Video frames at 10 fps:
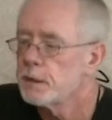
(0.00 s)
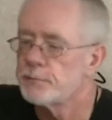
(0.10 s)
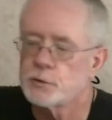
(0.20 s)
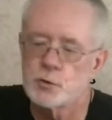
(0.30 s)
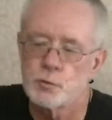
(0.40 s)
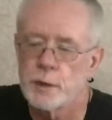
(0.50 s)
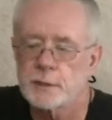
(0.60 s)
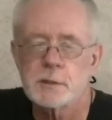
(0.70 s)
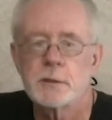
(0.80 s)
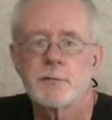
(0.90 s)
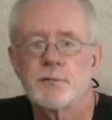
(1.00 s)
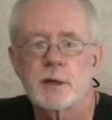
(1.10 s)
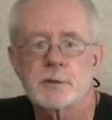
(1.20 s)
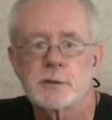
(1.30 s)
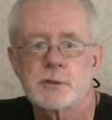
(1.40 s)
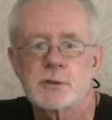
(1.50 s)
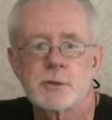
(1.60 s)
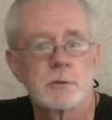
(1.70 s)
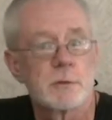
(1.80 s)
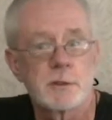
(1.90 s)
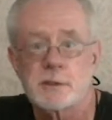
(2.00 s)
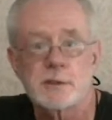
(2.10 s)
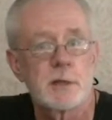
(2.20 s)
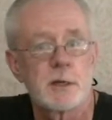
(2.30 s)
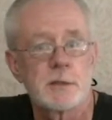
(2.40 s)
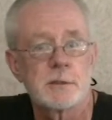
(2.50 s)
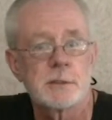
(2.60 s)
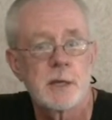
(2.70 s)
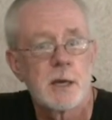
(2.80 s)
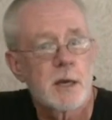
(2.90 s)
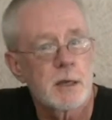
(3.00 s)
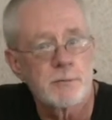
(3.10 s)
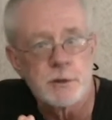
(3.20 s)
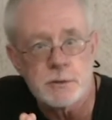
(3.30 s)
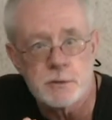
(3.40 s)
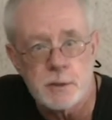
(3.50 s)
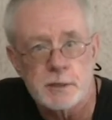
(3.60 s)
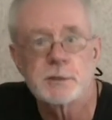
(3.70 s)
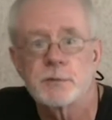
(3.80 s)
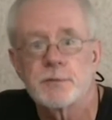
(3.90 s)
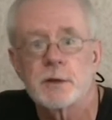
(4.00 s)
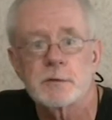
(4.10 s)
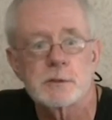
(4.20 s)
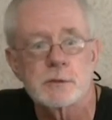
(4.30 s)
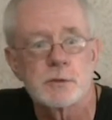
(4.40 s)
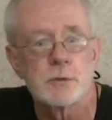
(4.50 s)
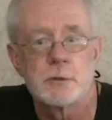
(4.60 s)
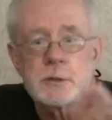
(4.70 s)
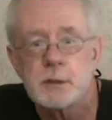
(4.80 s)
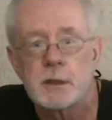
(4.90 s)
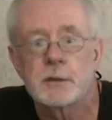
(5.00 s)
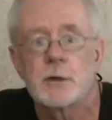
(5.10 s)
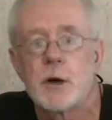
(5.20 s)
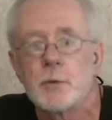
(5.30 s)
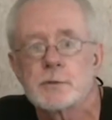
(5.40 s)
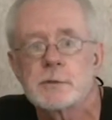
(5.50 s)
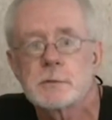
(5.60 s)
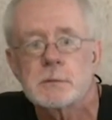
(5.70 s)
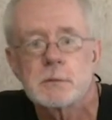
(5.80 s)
If it directly affects the student, it stays, and if it doesn't affect the student, it goes.